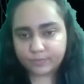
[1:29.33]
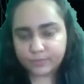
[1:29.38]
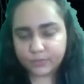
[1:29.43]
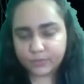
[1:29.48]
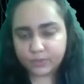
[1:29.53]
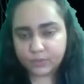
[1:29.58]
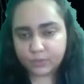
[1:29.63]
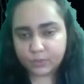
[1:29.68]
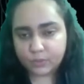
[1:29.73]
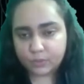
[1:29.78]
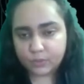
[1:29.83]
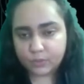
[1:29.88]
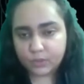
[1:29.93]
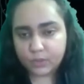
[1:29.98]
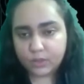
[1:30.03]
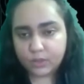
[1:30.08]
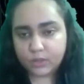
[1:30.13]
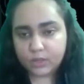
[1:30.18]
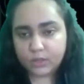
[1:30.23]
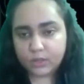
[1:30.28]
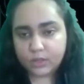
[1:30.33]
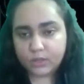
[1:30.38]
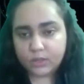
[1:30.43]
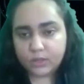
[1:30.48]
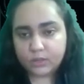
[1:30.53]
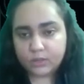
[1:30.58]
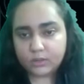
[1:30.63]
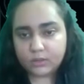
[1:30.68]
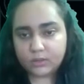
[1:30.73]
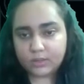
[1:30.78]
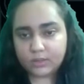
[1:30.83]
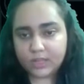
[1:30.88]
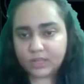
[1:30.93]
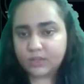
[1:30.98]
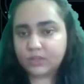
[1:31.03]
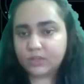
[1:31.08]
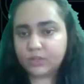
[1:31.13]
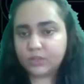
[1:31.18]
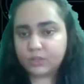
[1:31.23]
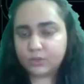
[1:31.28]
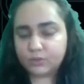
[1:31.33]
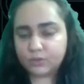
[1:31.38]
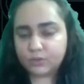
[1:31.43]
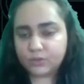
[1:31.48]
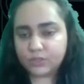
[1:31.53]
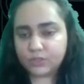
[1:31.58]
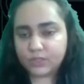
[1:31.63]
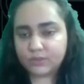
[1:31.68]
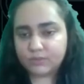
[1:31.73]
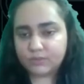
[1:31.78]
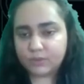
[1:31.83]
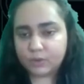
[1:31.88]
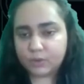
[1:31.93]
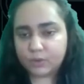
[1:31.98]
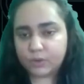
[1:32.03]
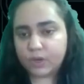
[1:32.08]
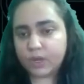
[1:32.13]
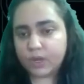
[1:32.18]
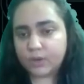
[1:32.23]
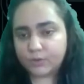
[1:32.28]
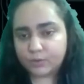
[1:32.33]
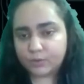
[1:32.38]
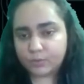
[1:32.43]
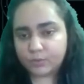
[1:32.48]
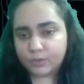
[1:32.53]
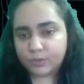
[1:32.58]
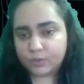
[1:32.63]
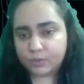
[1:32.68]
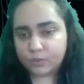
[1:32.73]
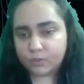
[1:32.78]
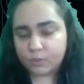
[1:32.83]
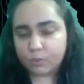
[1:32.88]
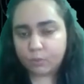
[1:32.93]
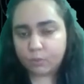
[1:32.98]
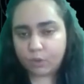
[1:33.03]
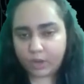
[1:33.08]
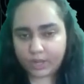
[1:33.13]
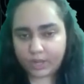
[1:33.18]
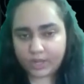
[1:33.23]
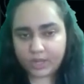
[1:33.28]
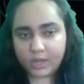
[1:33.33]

So then you receive your output y.